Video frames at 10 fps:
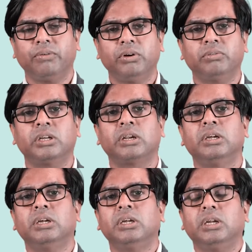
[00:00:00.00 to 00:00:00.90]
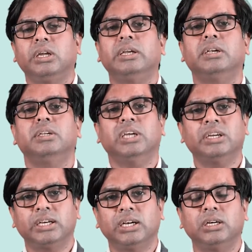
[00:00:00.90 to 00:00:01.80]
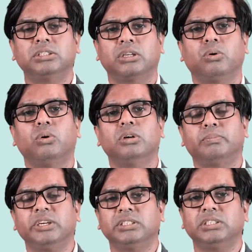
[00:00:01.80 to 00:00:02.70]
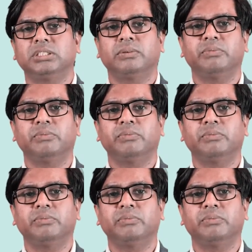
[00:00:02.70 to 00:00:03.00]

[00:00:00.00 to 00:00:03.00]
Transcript: However, in young adults or older patients,